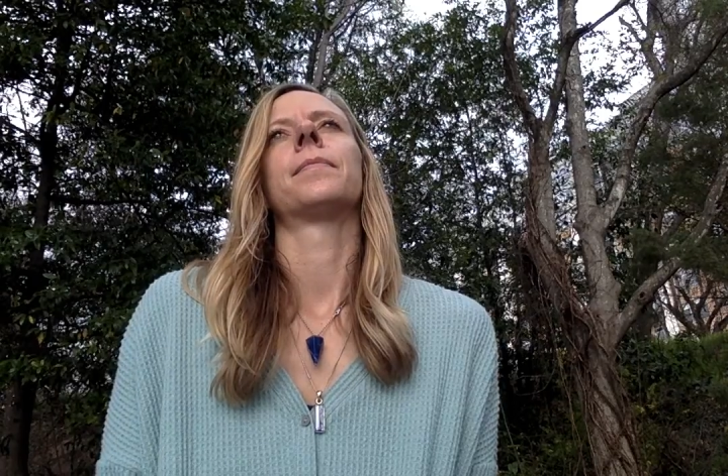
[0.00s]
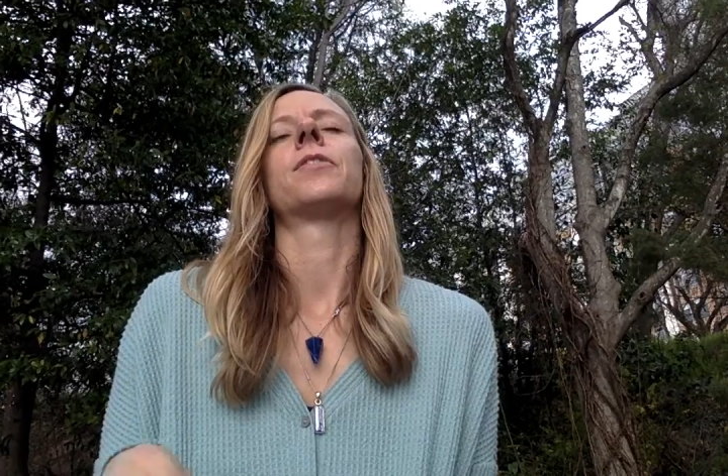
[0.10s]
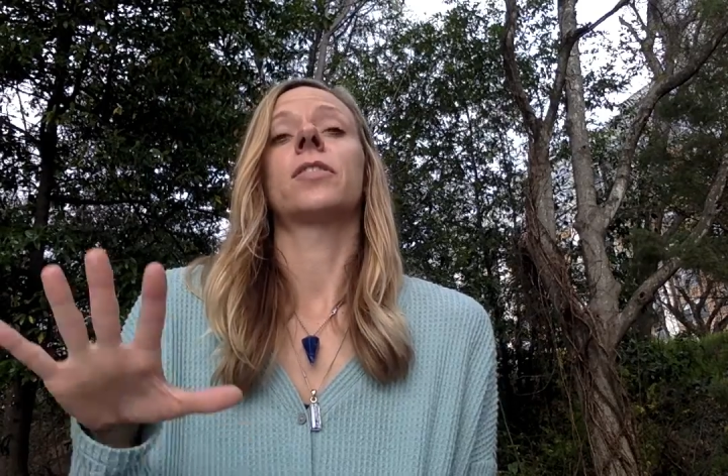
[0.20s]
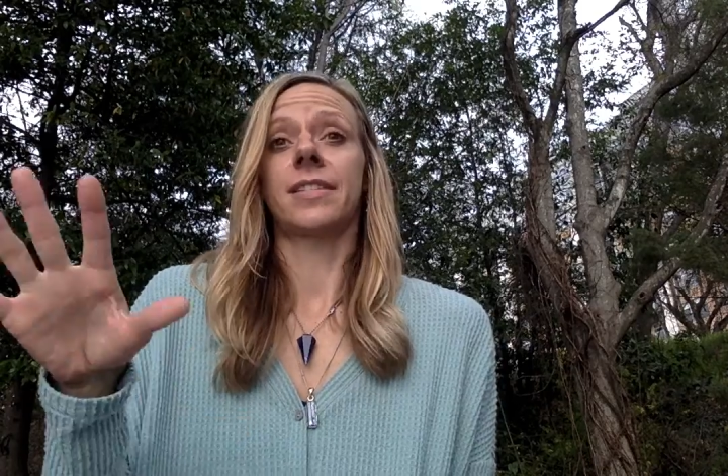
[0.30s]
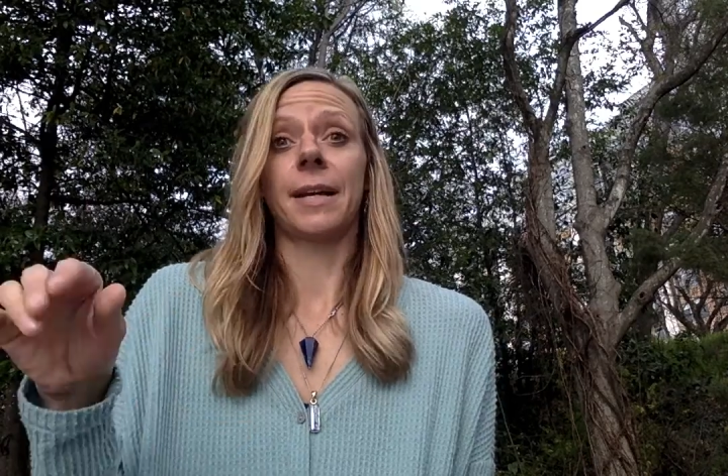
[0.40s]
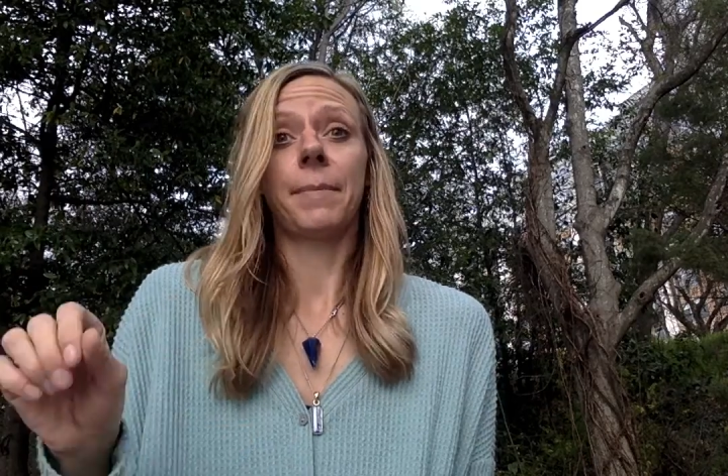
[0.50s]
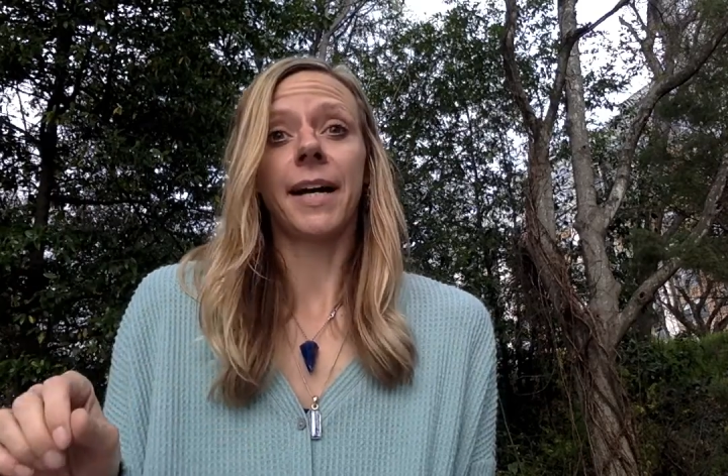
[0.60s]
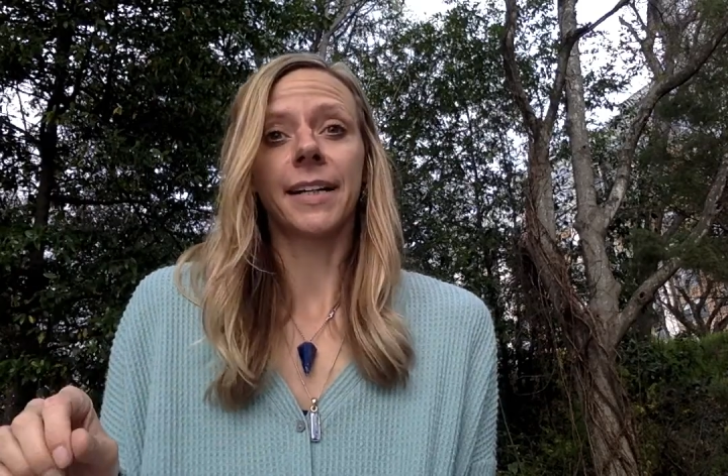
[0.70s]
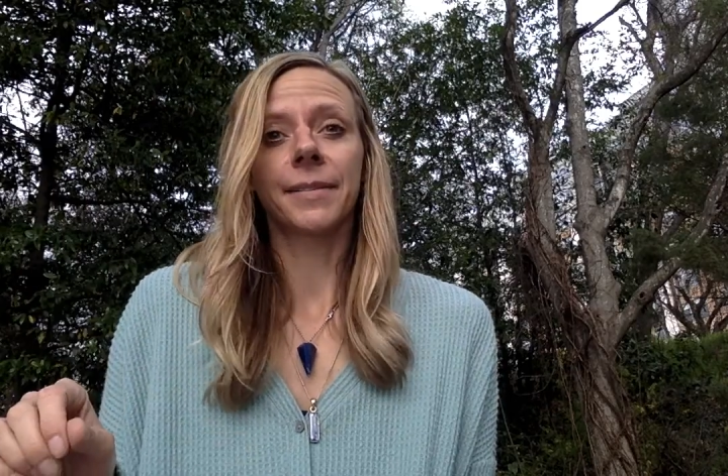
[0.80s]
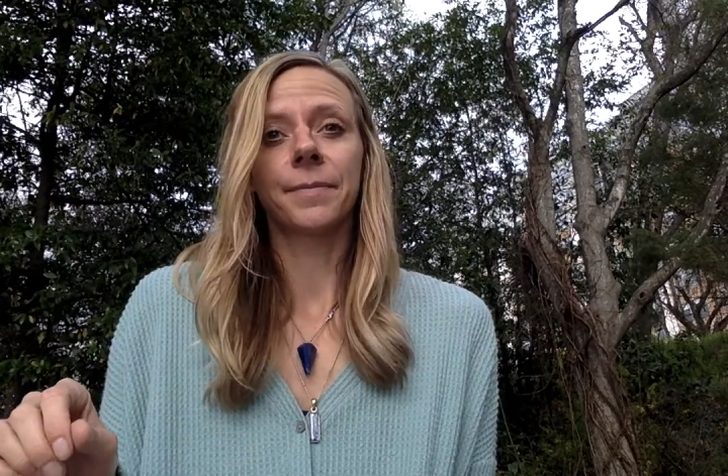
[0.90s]
Just step
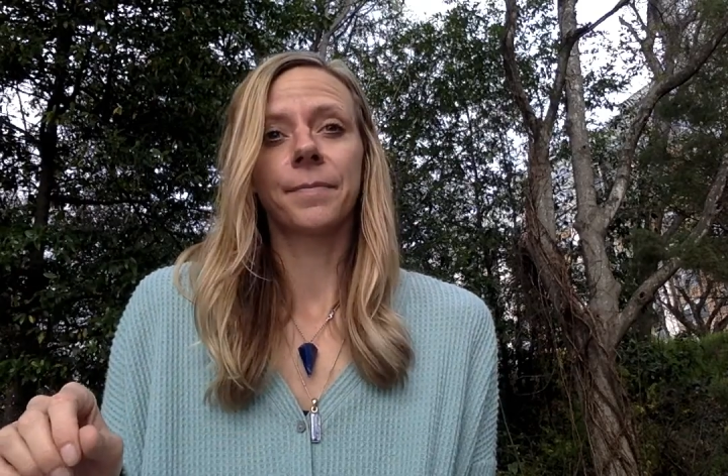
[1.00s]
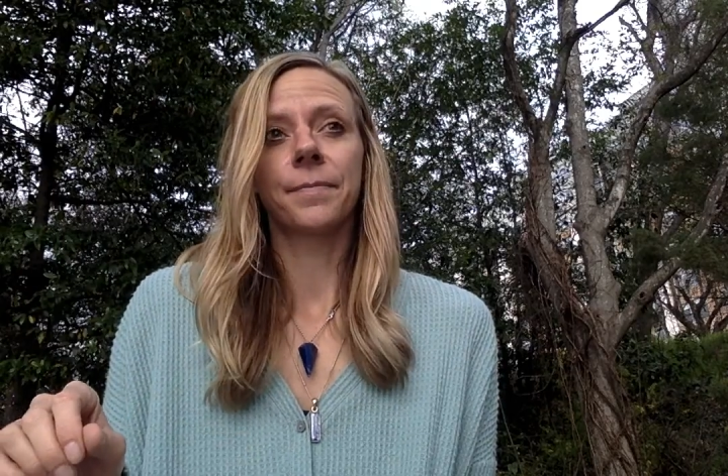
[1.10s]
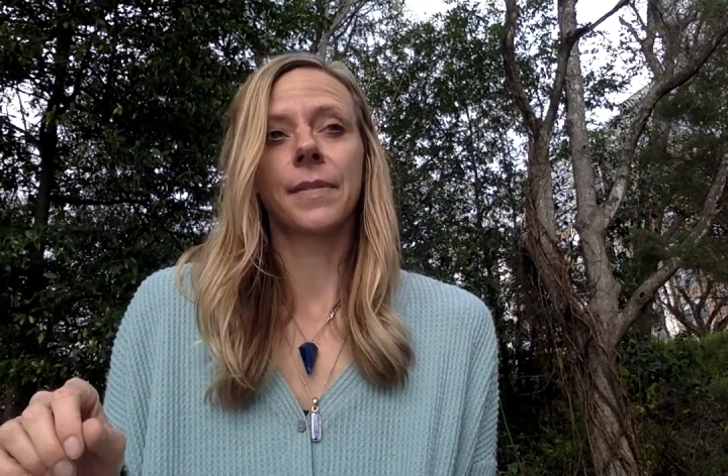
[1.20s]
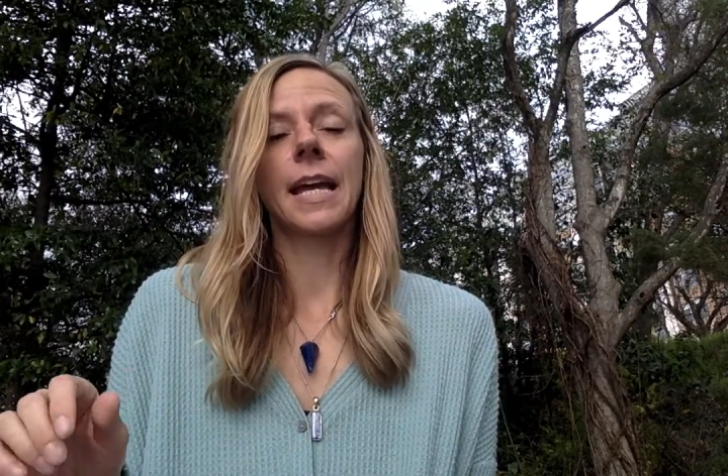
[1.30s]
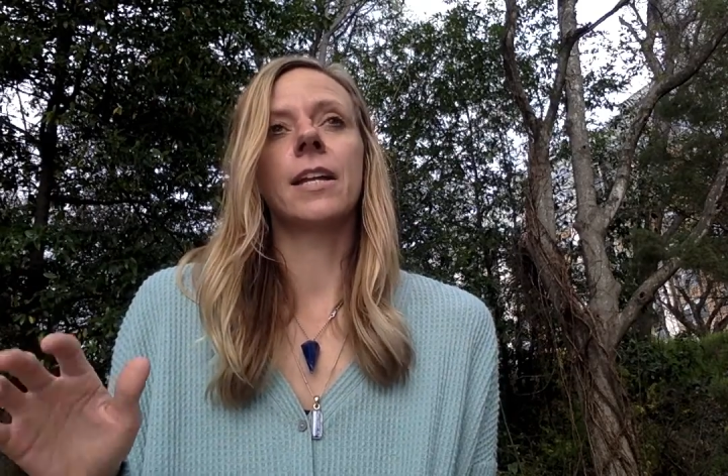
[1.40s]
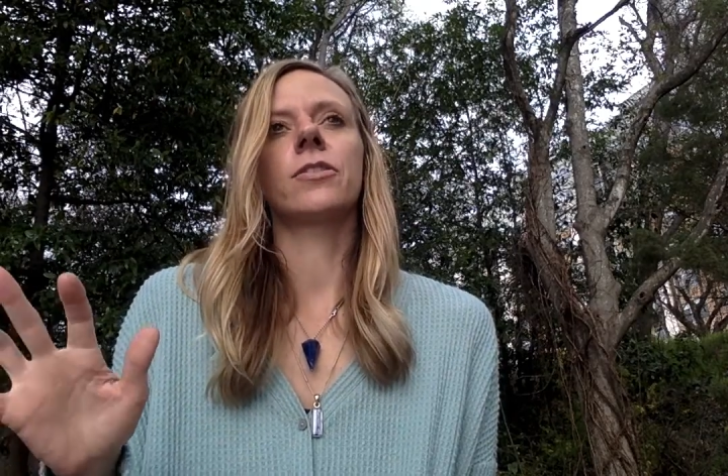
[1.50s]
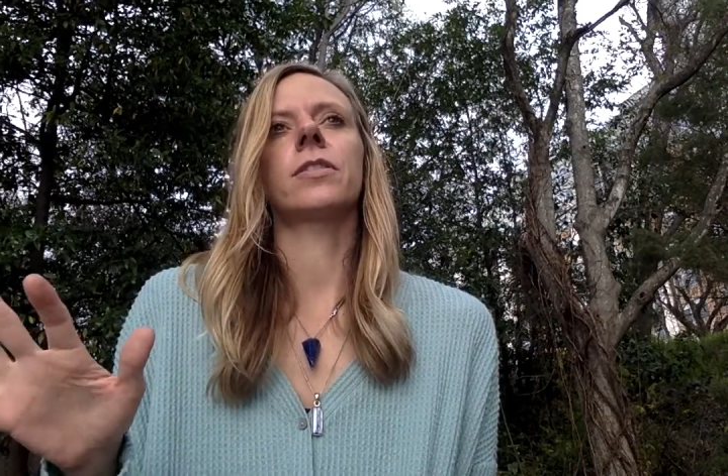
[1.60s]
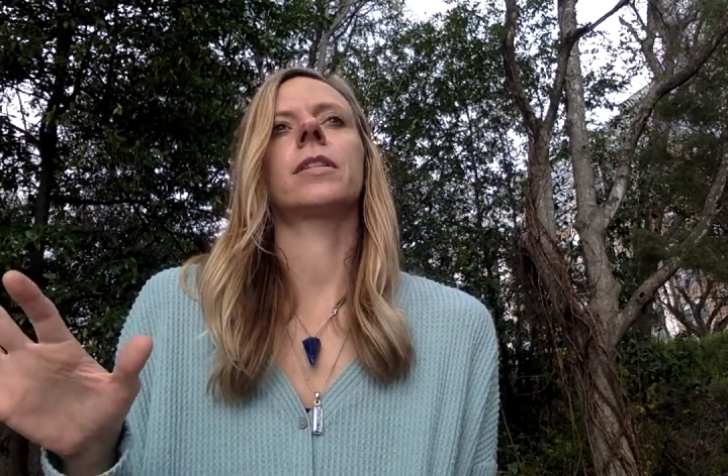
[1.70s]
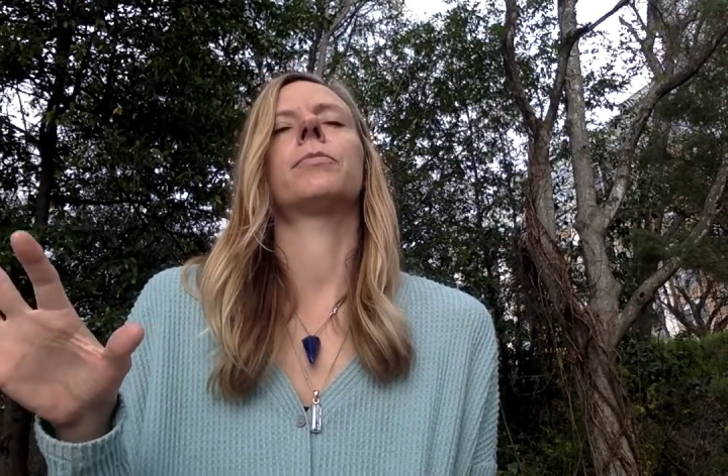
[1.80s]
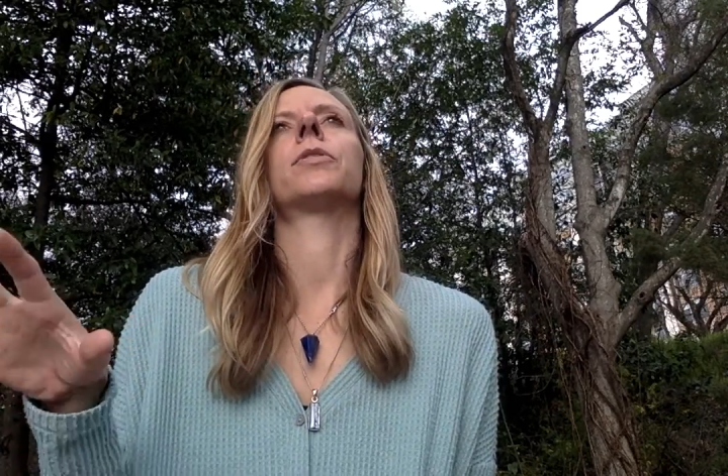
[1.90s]
back and
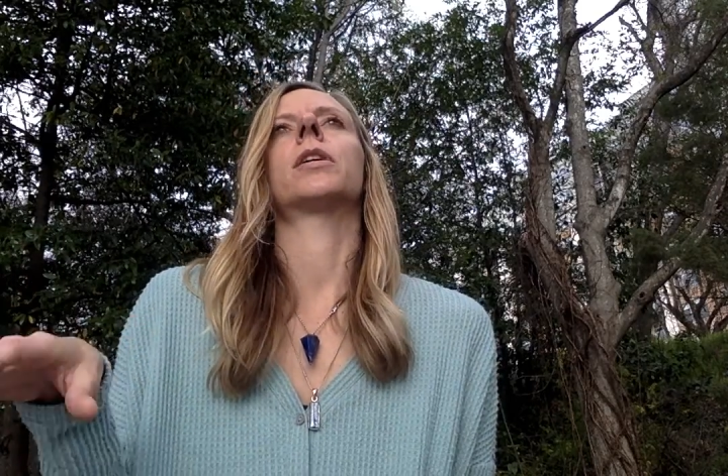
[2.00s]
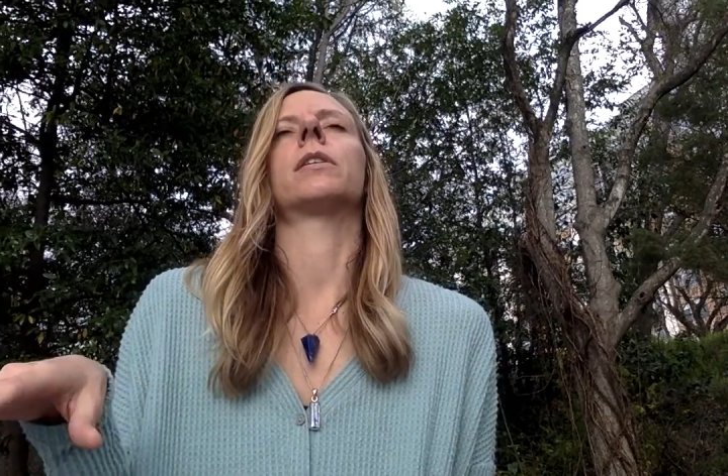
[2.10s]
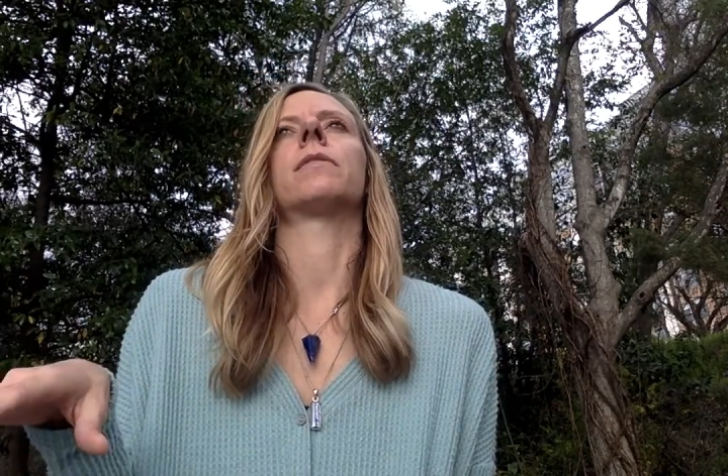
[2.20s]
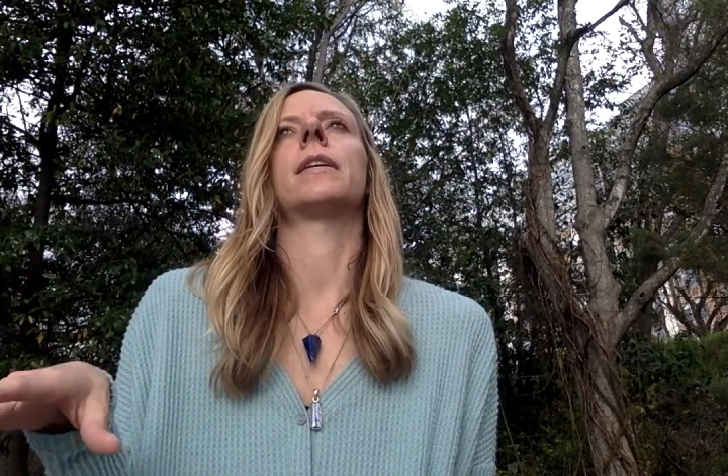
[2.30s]
just observe.